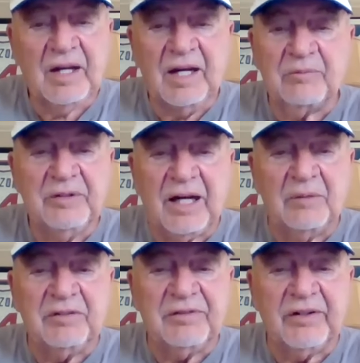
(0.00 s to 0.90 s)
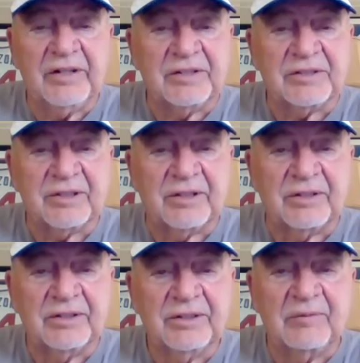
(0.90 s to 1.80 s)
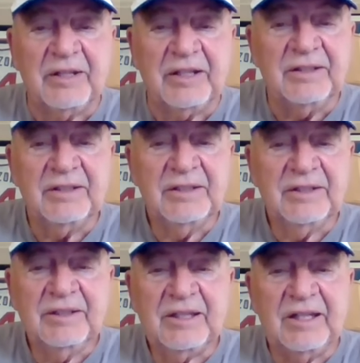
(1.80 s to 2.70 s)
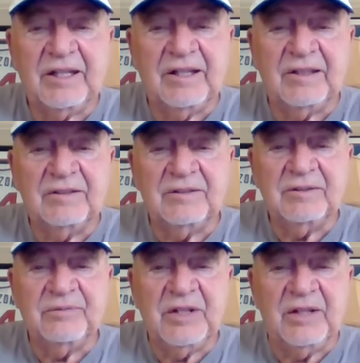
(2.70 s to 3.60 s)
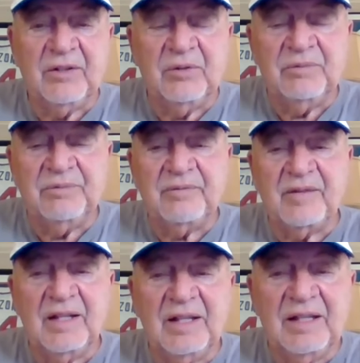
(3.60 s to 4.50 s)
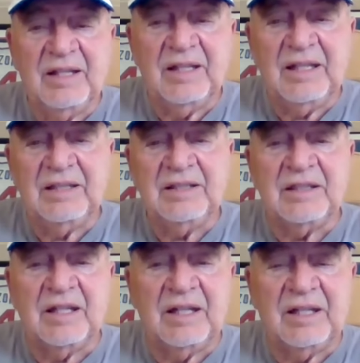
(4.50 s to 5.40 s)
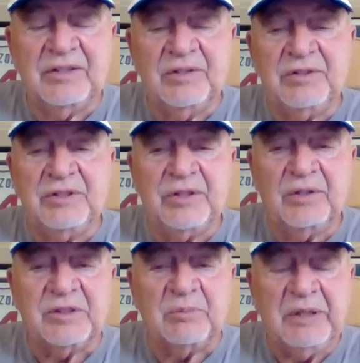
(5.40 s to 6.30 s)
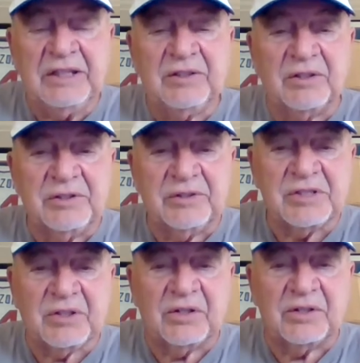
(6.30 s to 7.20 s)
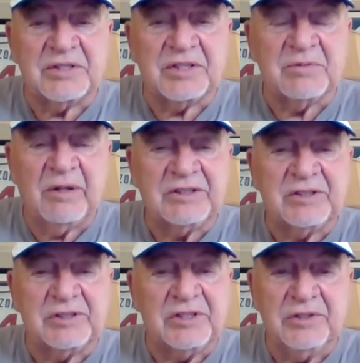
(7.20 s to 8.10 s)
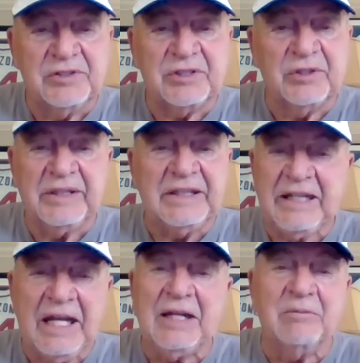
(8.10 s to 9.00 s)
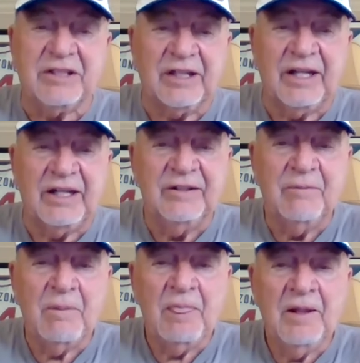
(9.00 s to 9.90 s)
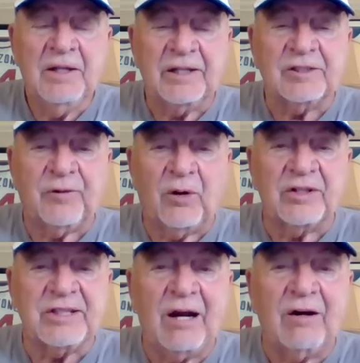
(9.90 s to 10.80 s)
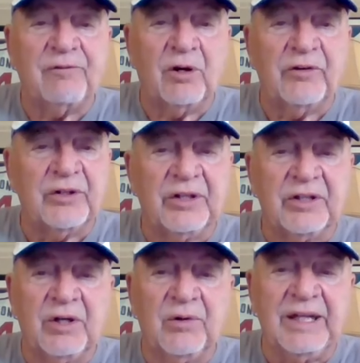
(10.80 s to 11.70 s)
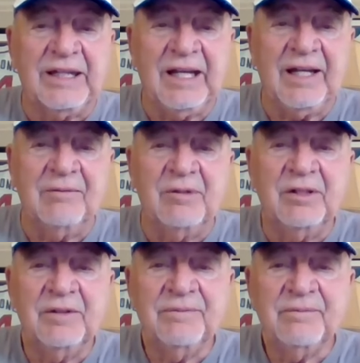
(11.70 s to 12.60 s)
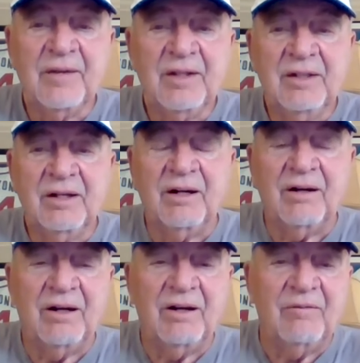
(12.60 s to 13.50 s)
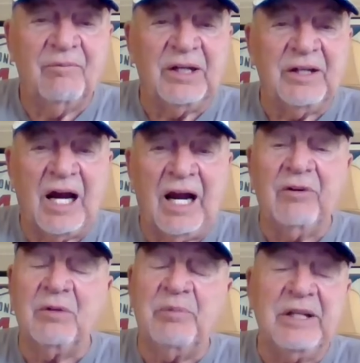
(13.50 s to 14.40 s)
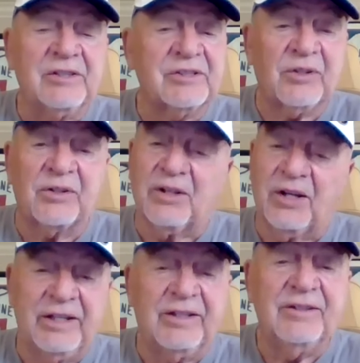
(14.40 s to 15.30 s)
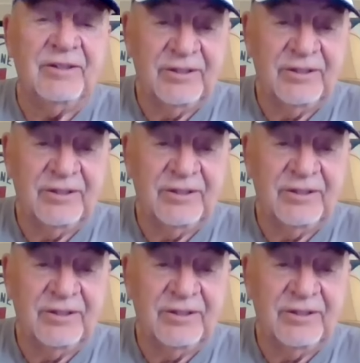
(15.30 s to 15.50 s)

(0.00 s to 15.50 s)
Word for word: I'd be I'd be very concerned. I mean, uh, you know, uh, you you don't depend on your starters as much as you used to in the game today, as far as how far they're going to go in a game. Uh, but I would be certainly